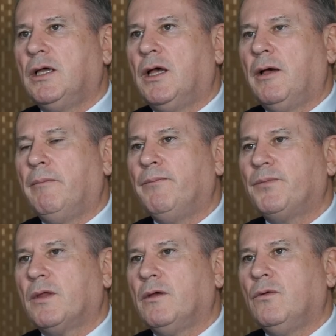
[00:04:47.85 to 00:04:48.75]

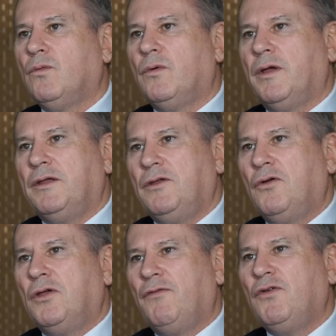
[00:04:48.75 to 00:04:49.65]

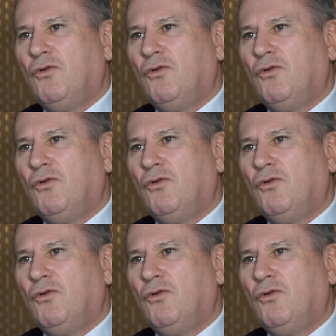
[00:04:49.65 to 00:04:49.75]
if